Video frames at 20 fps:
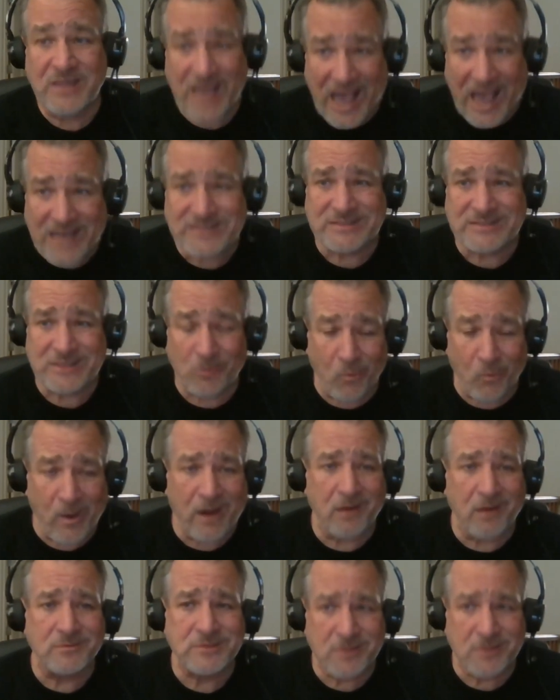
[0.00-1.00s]
has to
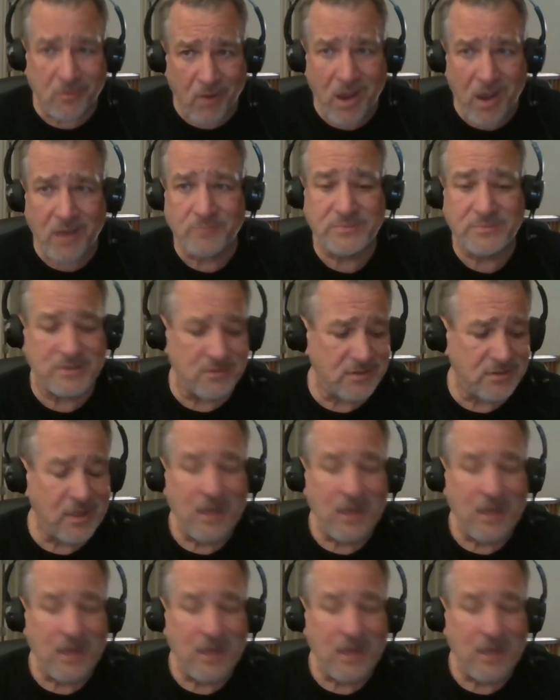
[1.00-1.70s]
wear scrubs.